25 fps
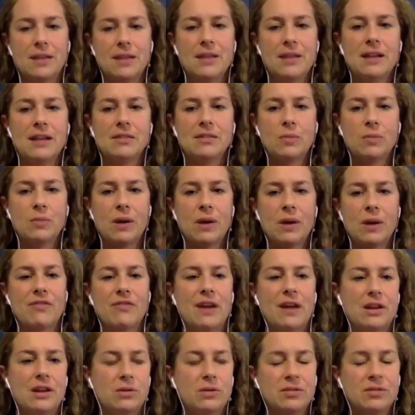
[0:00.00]
And that's why
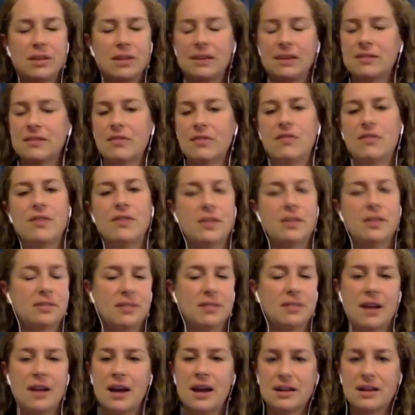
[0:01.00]
I use lots of
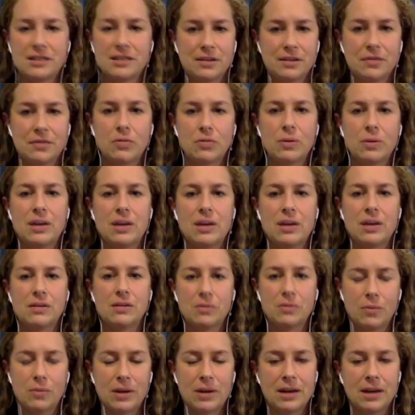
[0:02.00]
fifths and octaves when
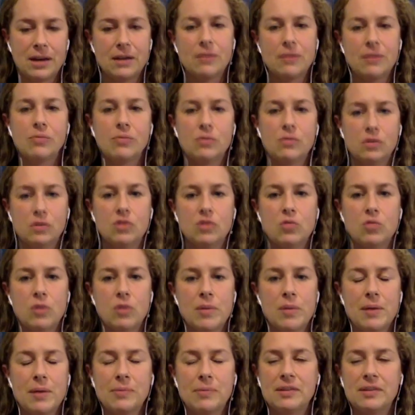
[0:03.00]
I do
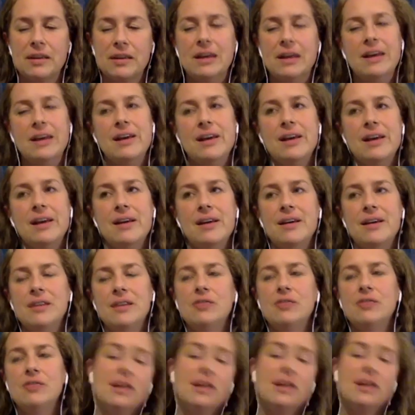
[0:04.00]
warm-ups.
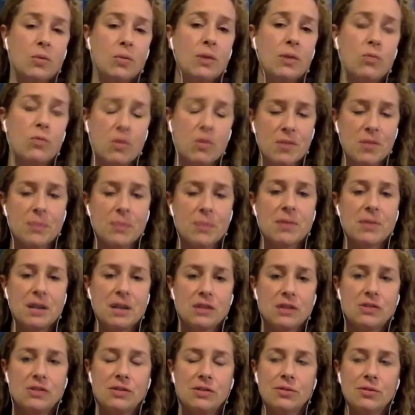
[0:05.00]
So that's one warm-up that
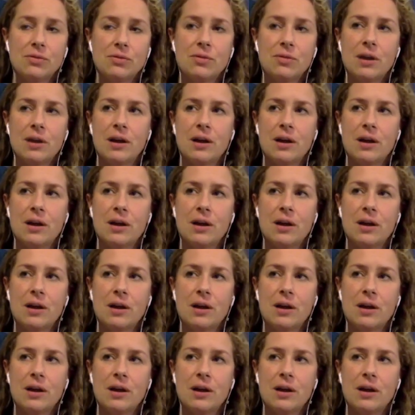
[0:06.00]
I'll do.